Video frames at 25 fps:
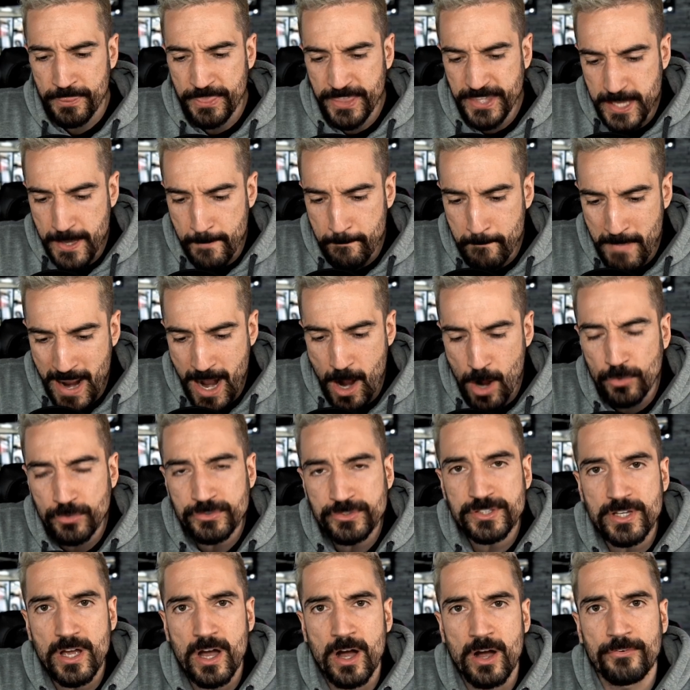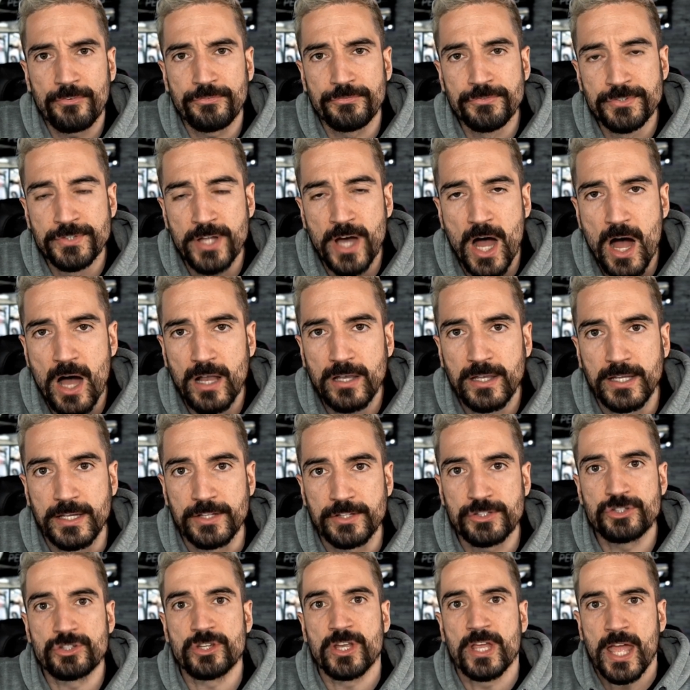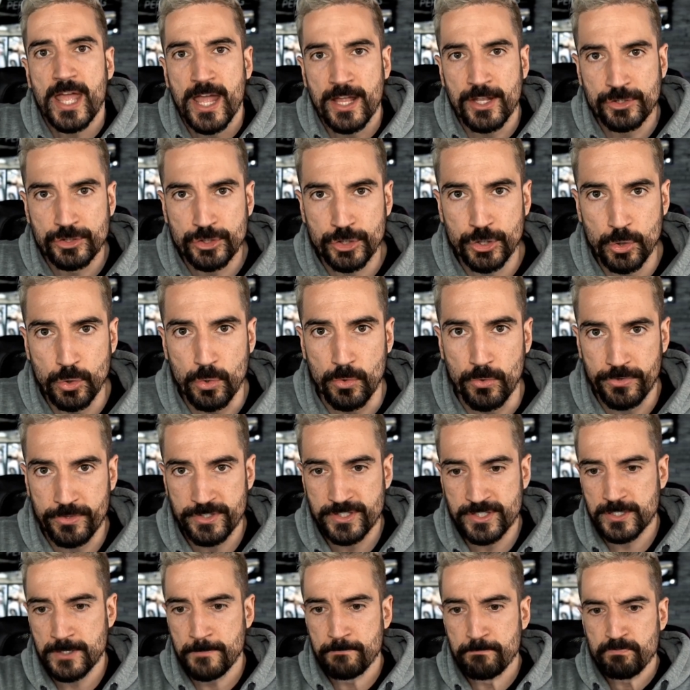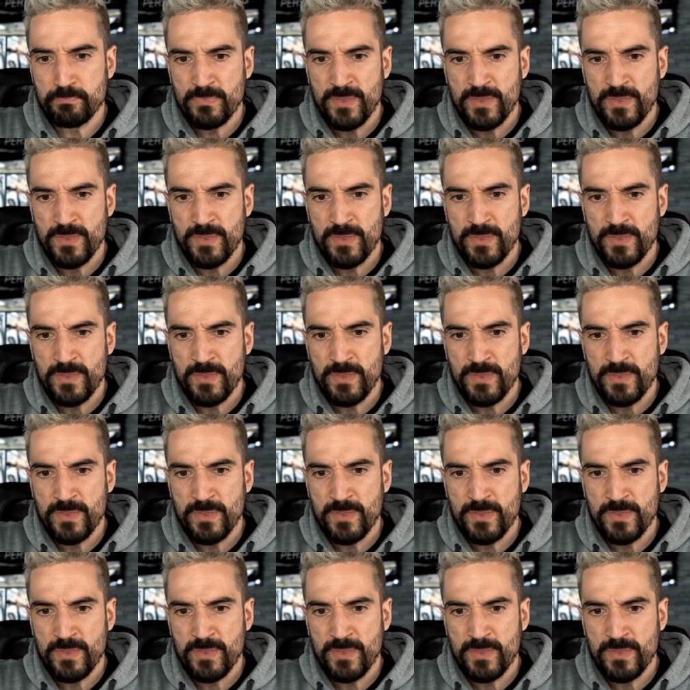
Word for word: The amount of knowledge and truths